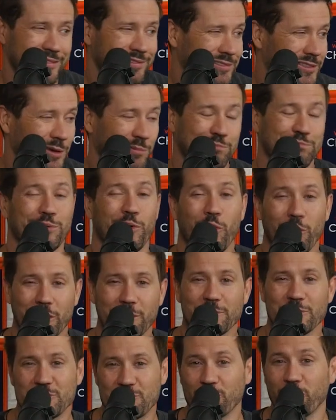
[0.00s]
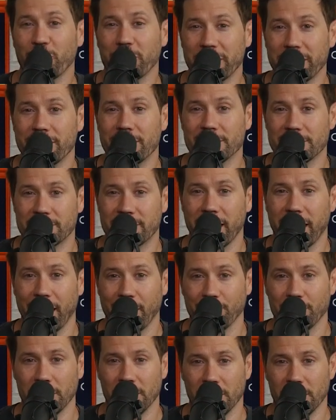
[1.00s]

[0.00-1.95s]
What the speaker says: the bulk majority of this game.